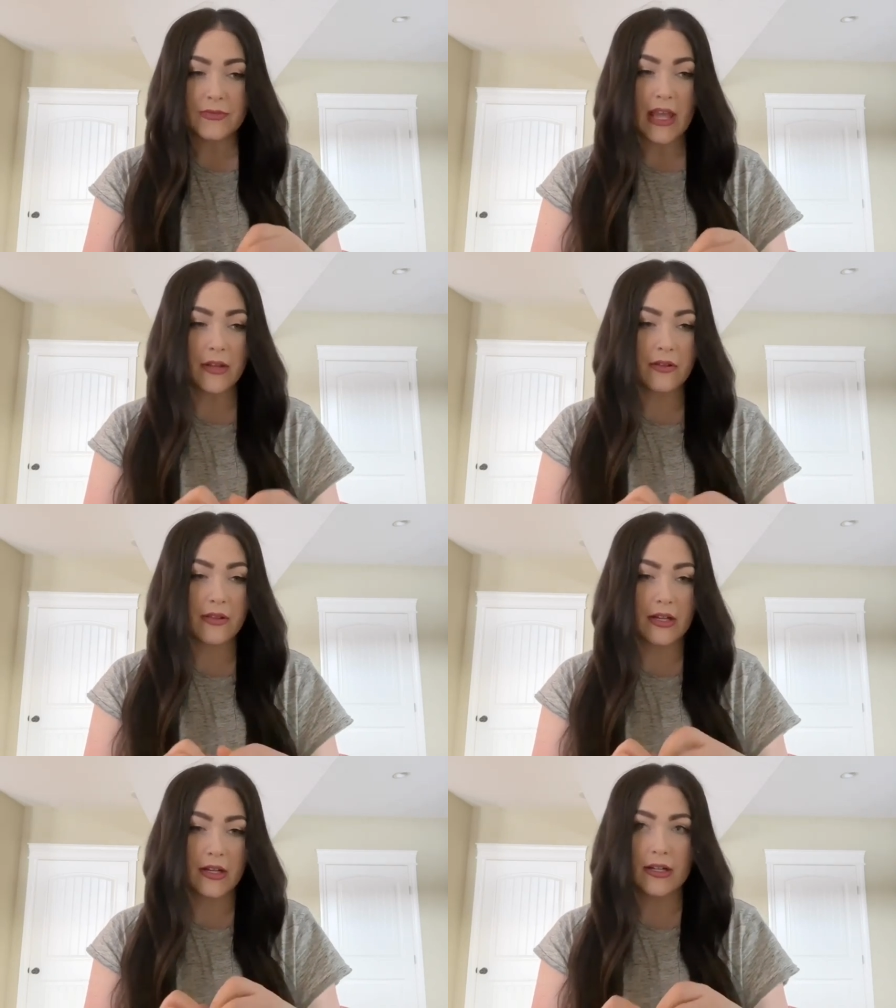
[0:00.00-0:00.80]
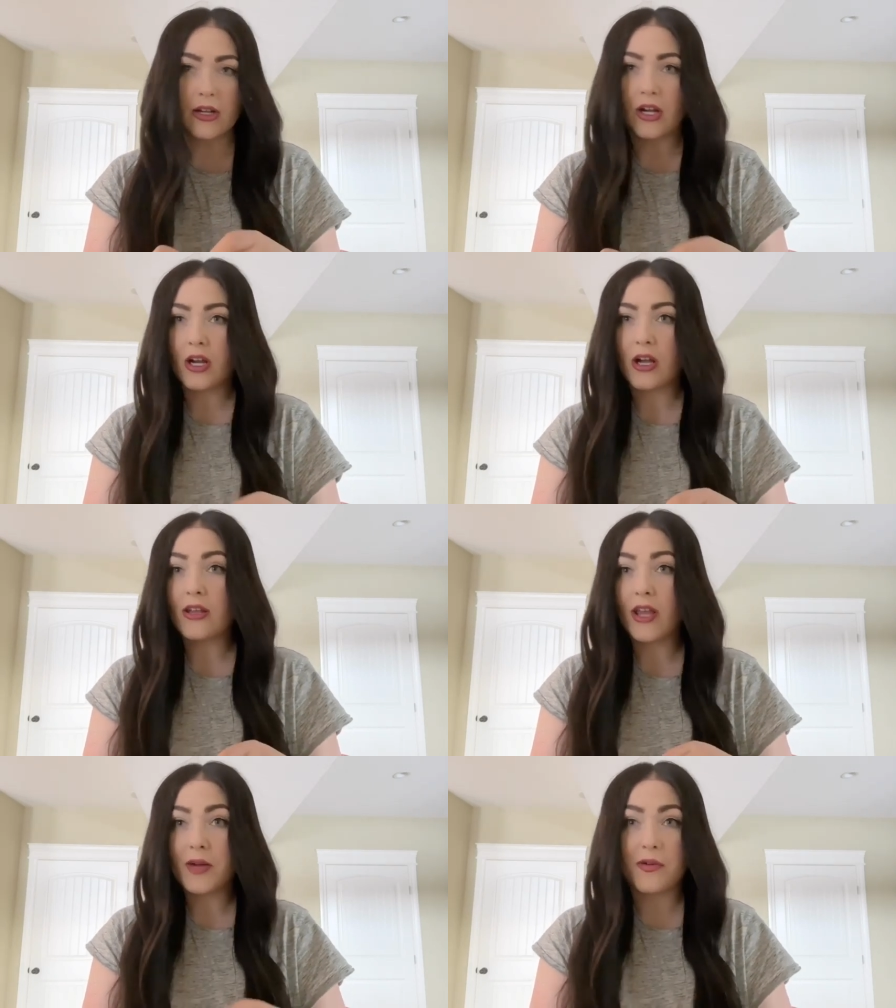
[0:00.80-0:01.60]
I know there are a
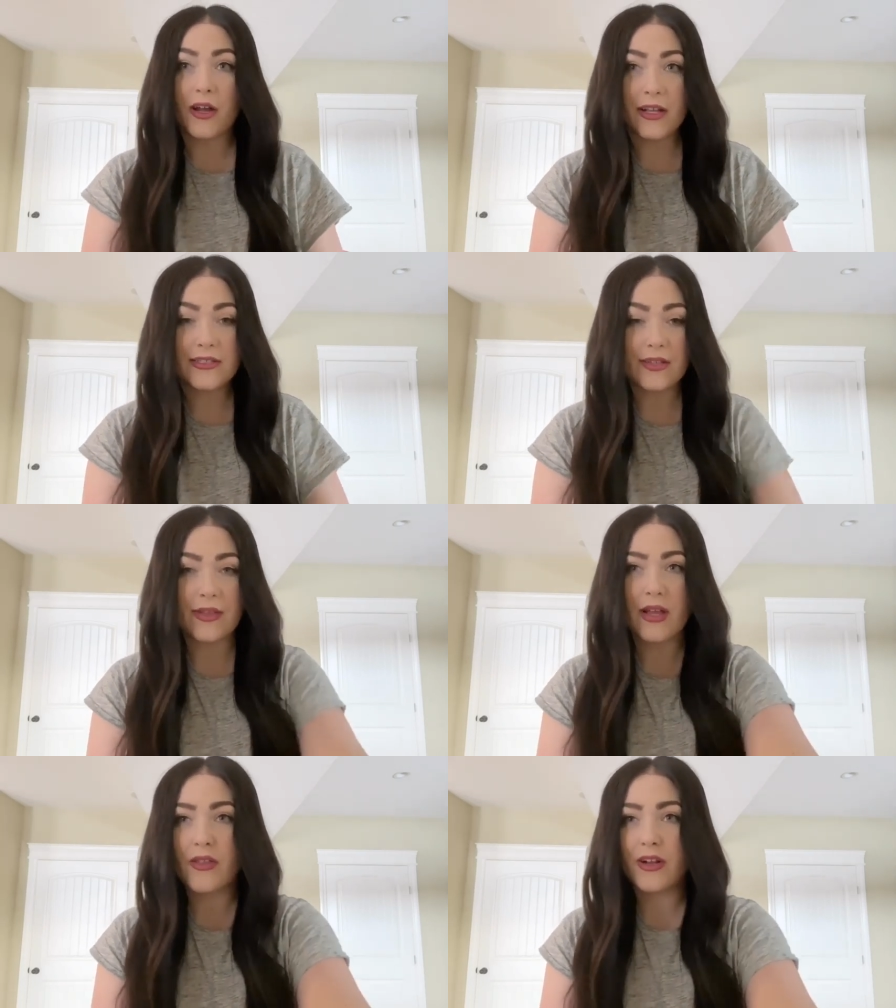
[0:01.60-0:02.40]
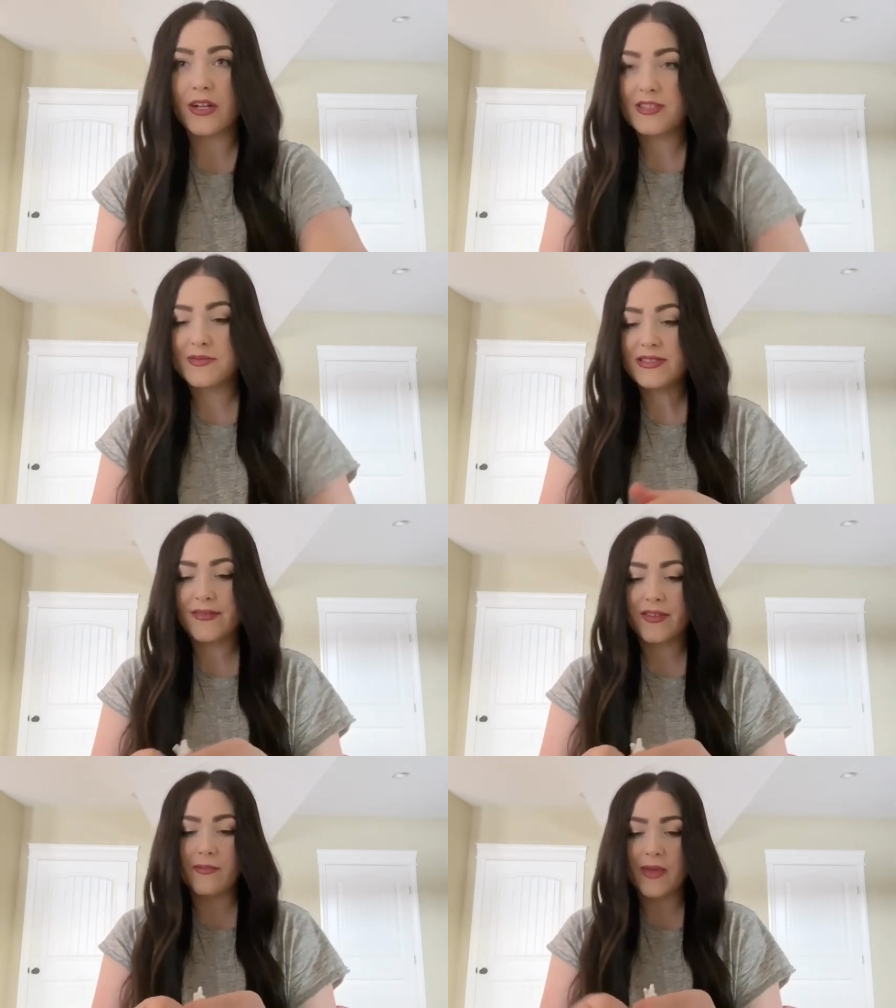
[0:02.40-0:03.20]
lot of products out there that are
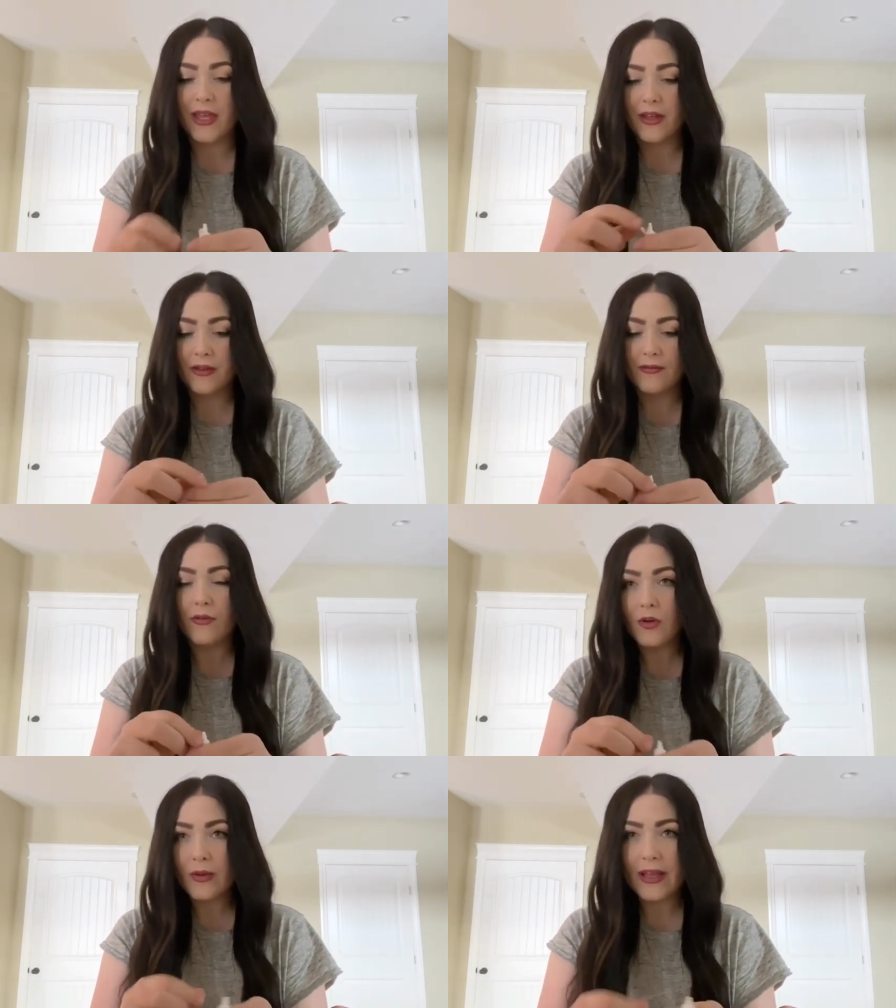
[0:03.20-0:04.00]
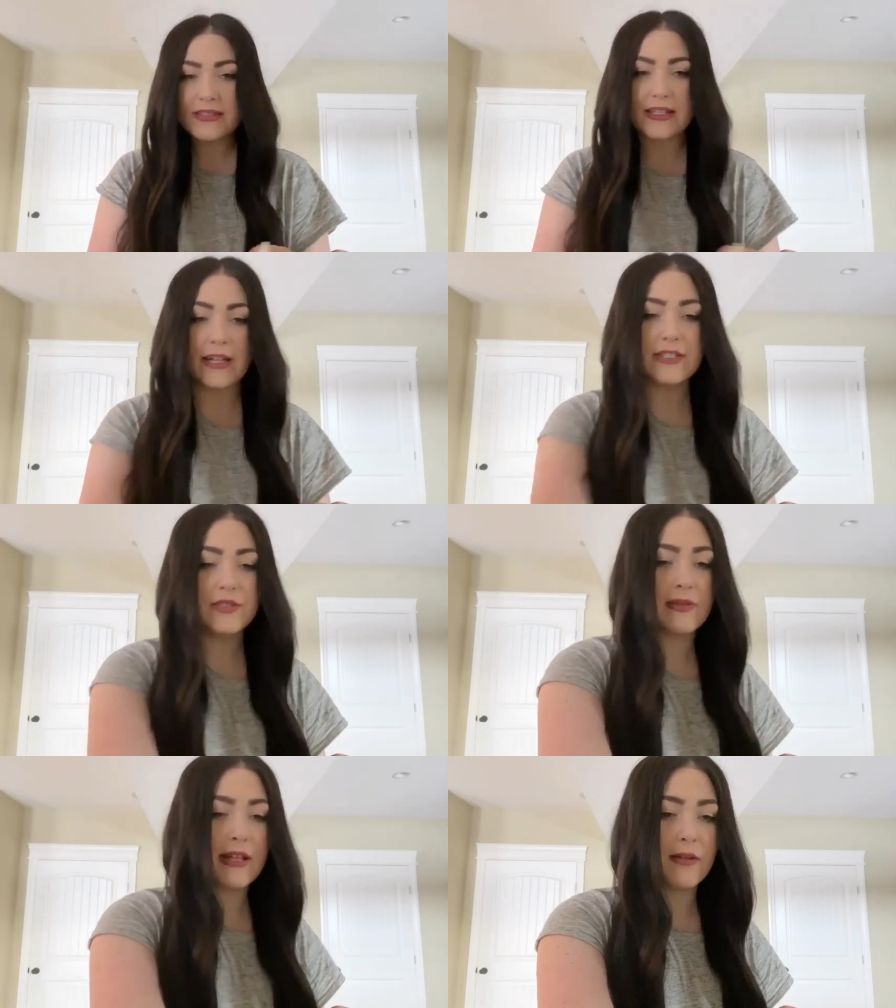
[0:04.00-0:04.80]
specifically made for wigs, and I do
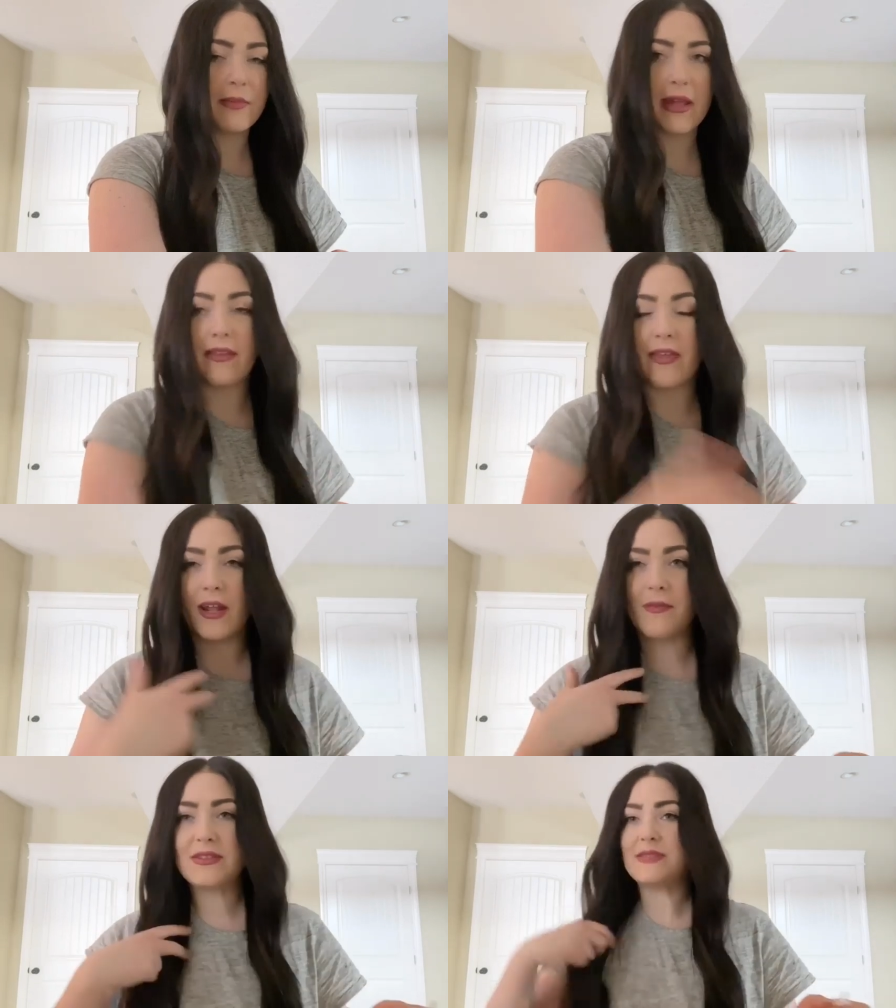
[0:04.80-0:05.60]
plan on picking that up at